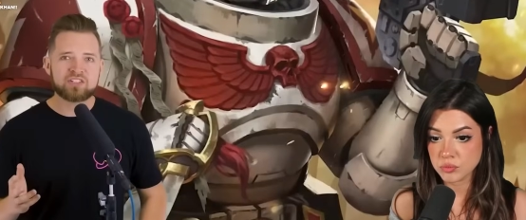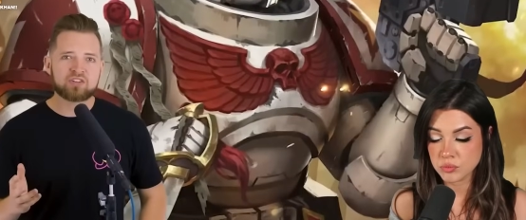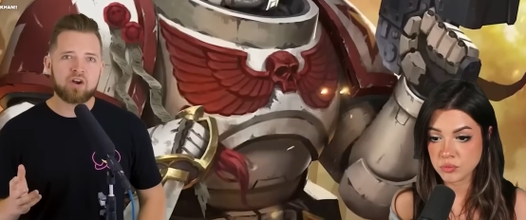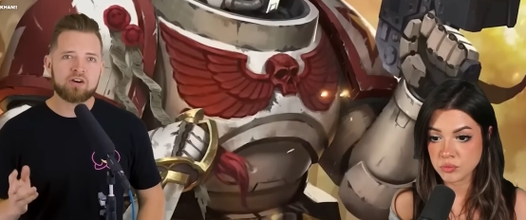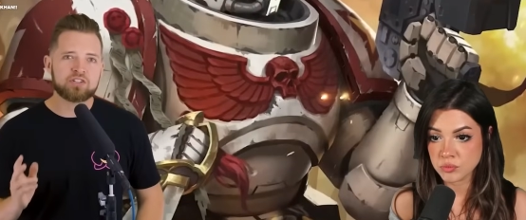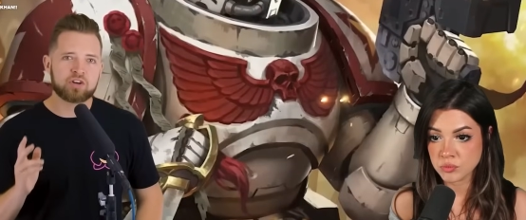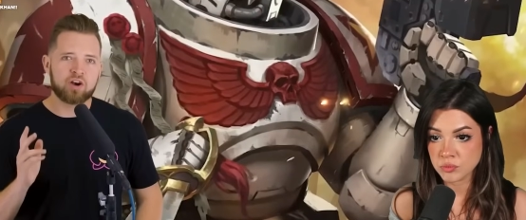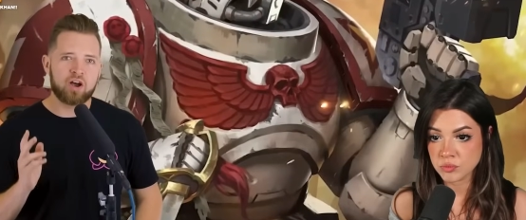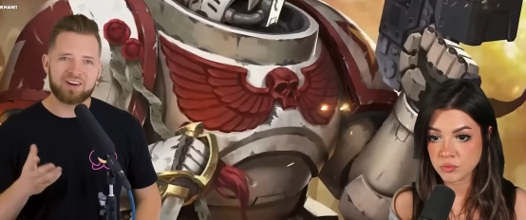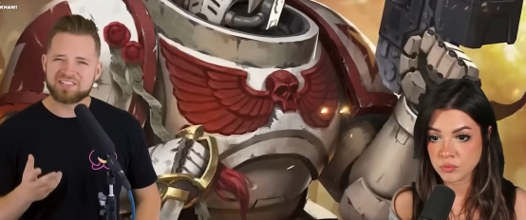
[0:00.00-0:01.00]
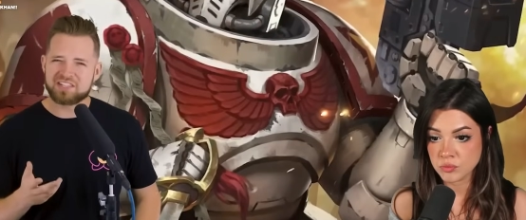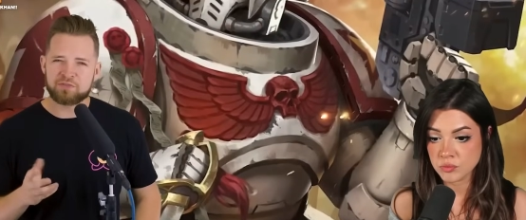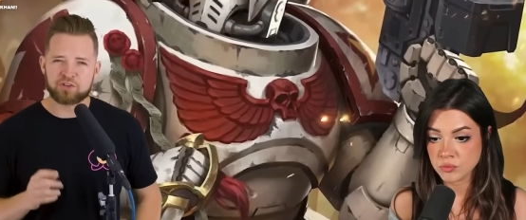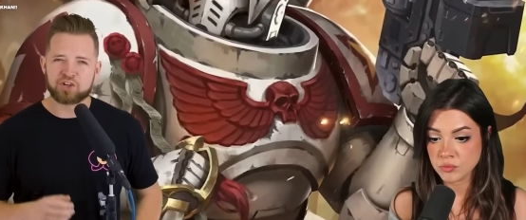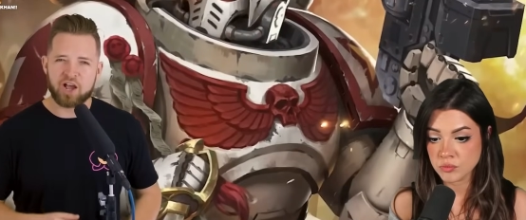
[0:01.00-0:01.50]
Speaker 1: The White Scars are
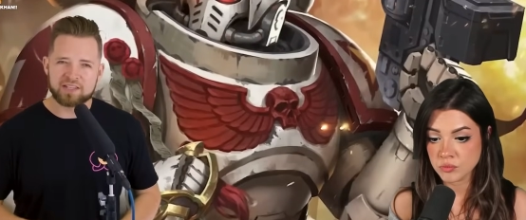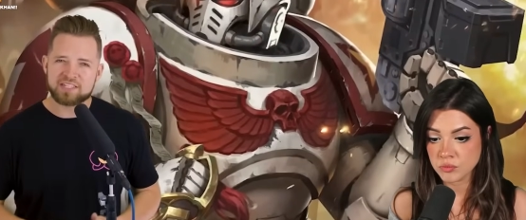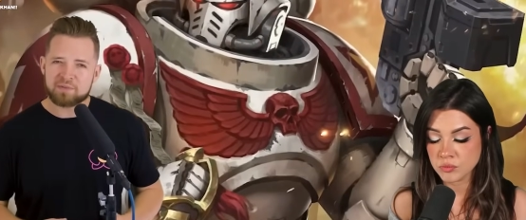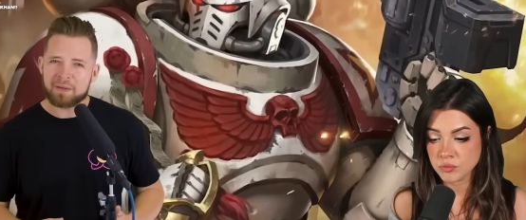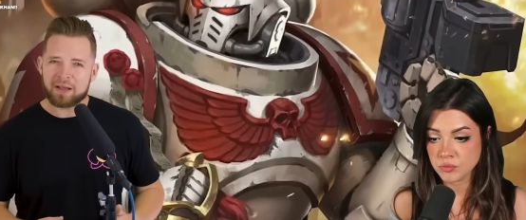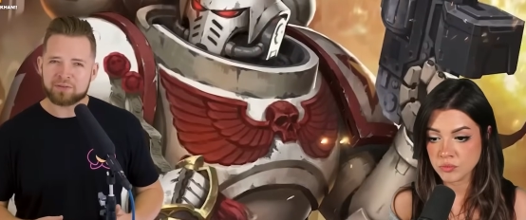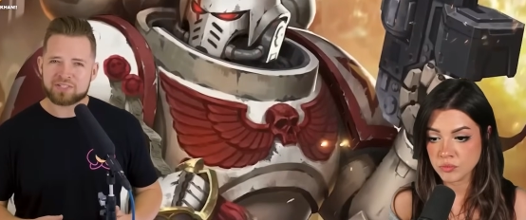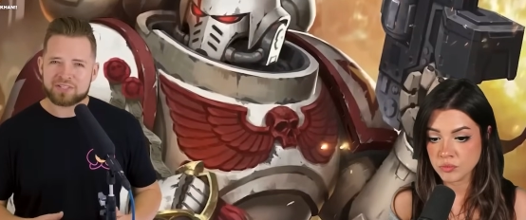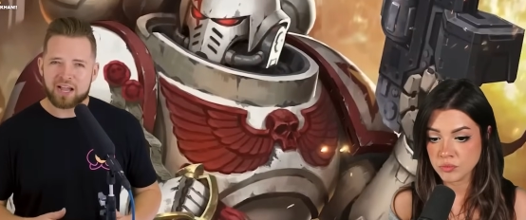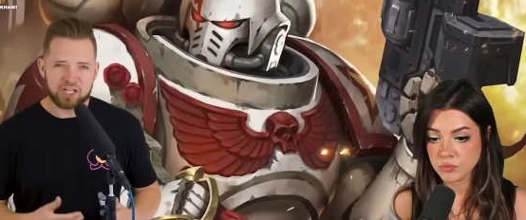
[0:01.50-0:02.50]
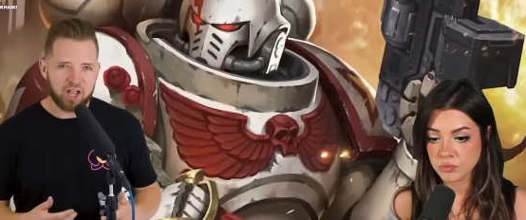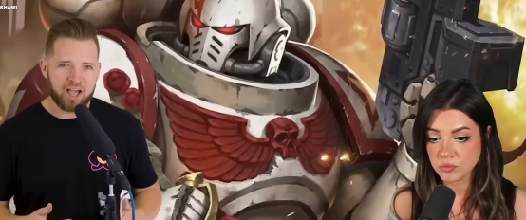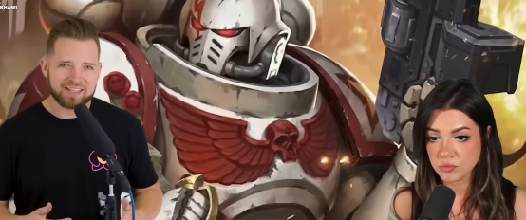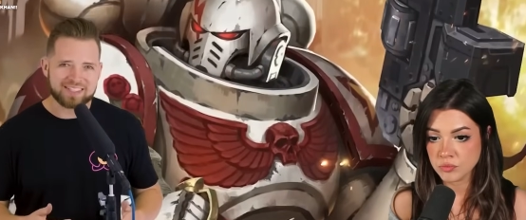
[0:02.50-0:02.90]
honestly forgotten about a